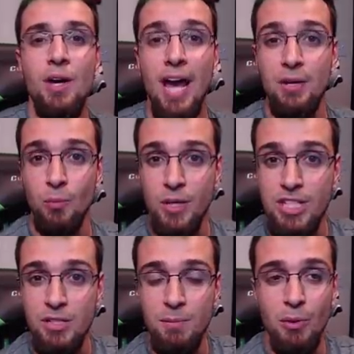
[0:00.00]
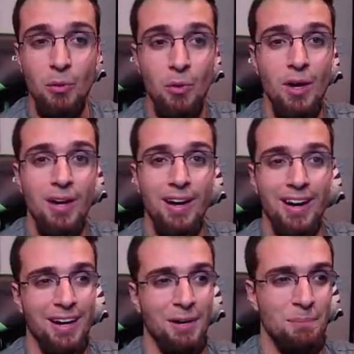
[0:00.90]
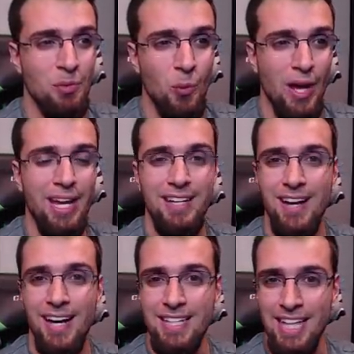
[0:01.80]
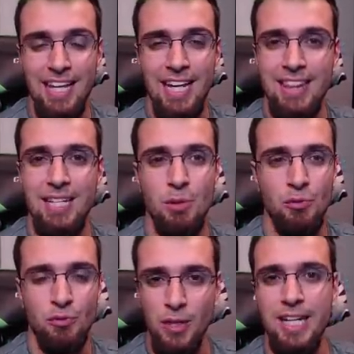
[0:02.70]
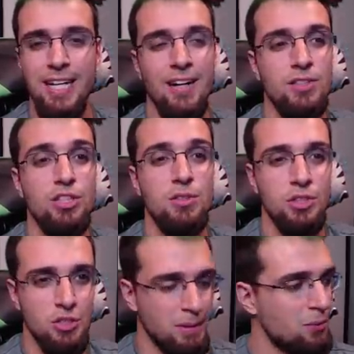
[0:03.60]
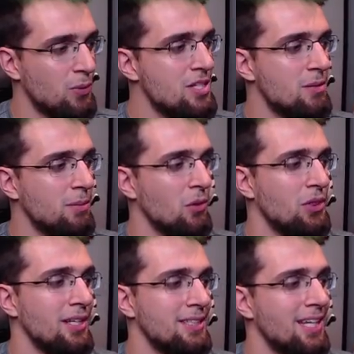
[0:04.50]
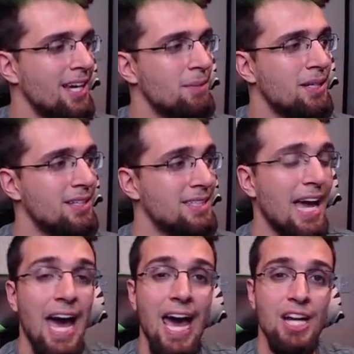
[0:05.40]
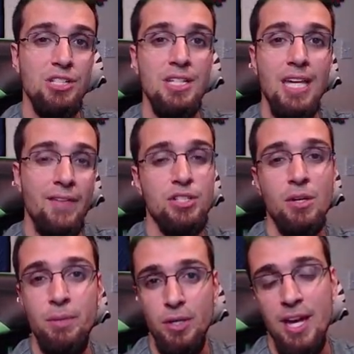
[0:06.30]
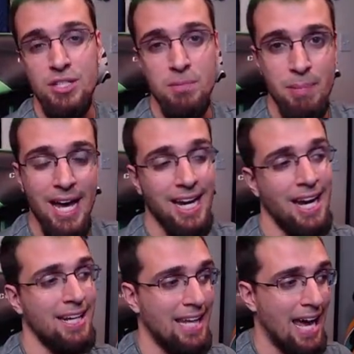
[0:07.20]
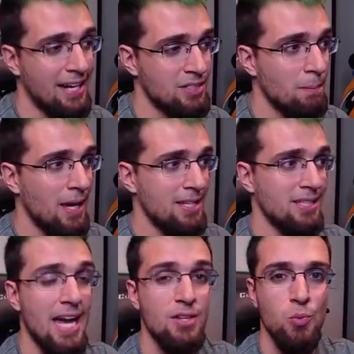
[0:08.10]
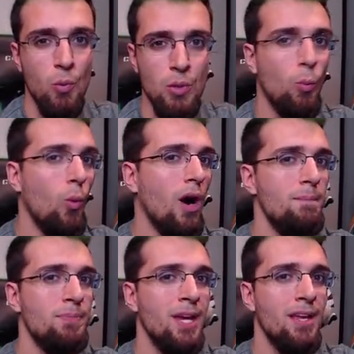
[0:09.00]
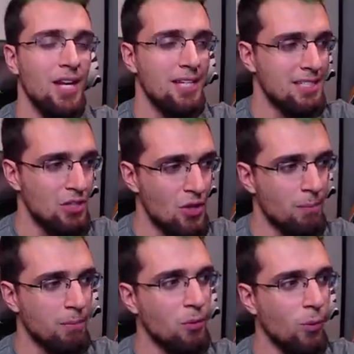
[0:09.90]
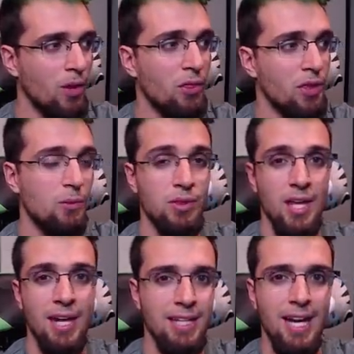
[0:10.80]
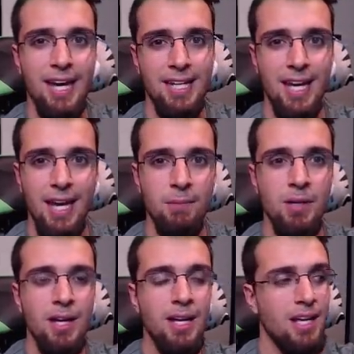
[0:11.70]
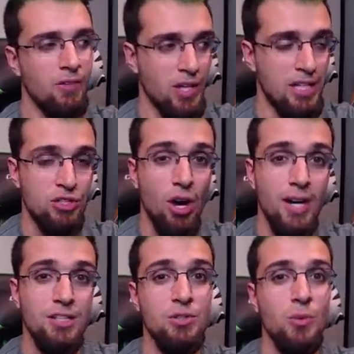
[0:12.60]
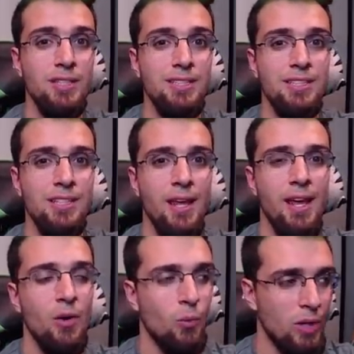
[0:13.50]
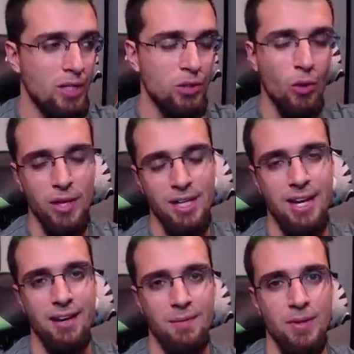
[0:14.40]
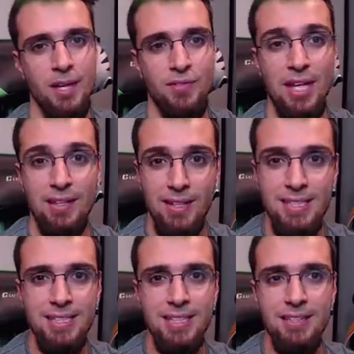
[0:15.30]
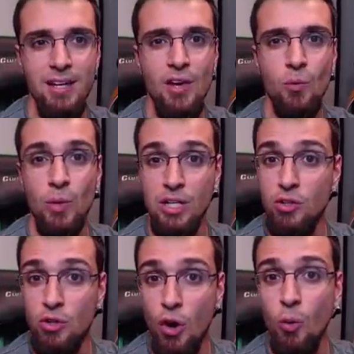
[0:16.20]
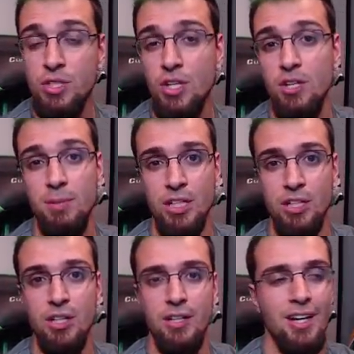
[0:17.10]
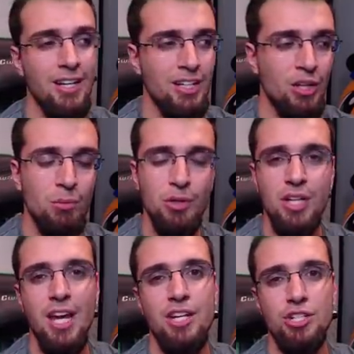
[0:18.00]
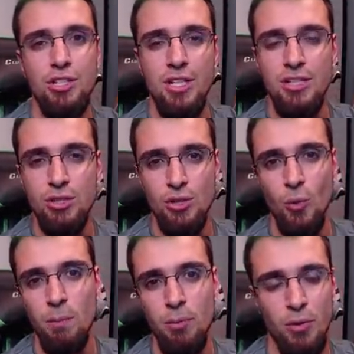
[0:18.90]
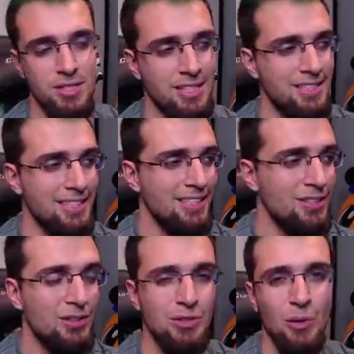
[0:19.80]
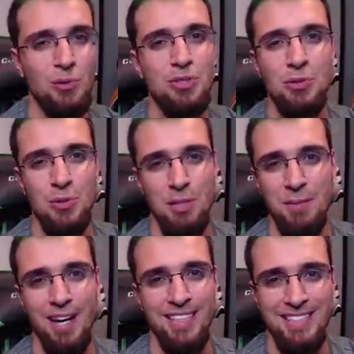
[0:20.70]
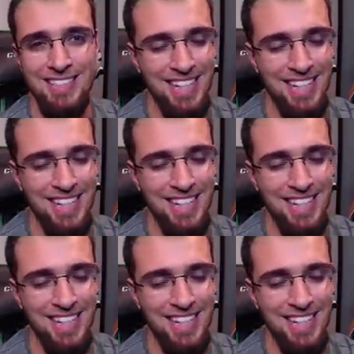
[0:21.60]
at a reasonable um, way, not yelling at them or freaking out. Just, just be reasonable with this because they actually gave us communication back and that is amazing. That is what we want. That is the number one thing with any kind of game. If they talk to us, we know they care. If they listen, we know it's going to be good. Communication is so important. Don't screw it up, guys.